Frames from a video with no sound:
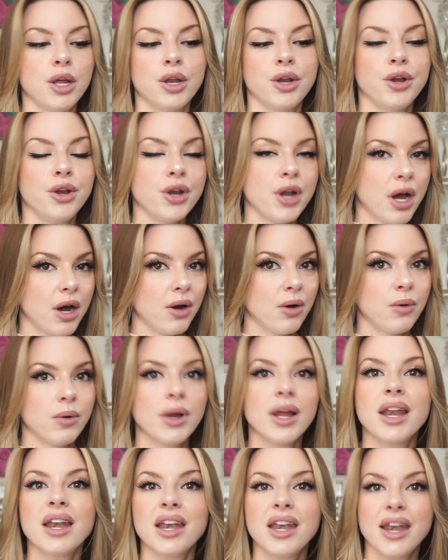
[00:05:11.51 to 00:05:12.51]
No,
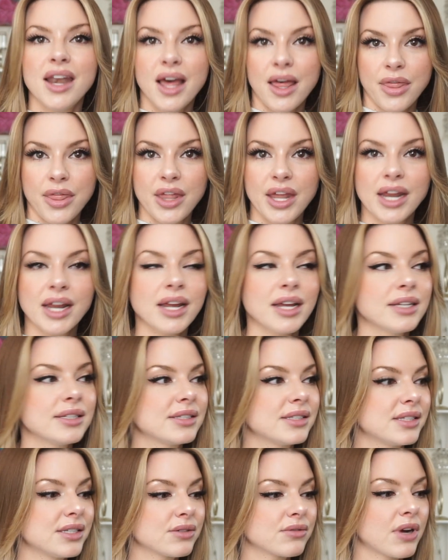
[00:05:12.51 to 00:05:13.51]
nothing,
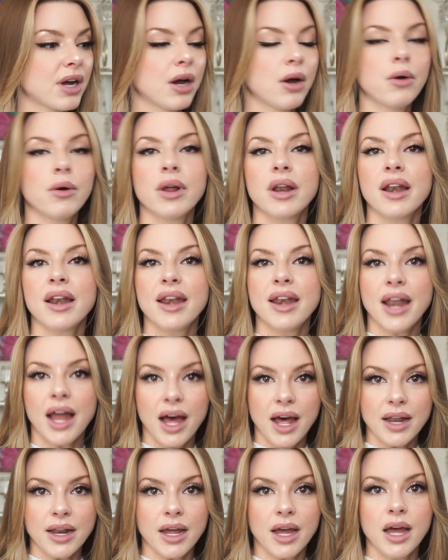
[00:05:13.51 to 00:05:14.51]
zero,
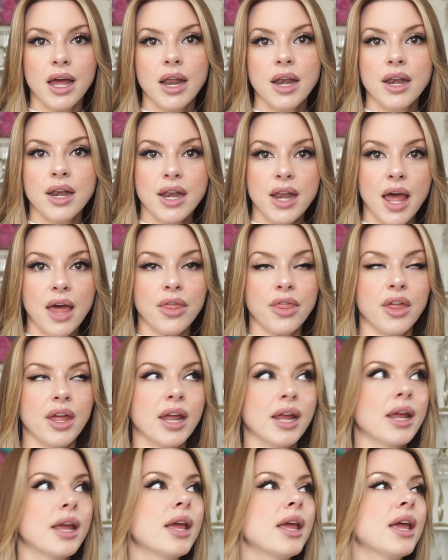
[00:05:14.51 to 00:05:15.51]
nada,
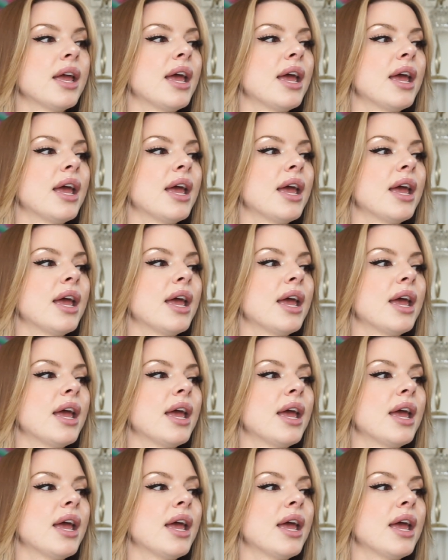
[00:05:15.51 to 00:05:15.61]
nothing.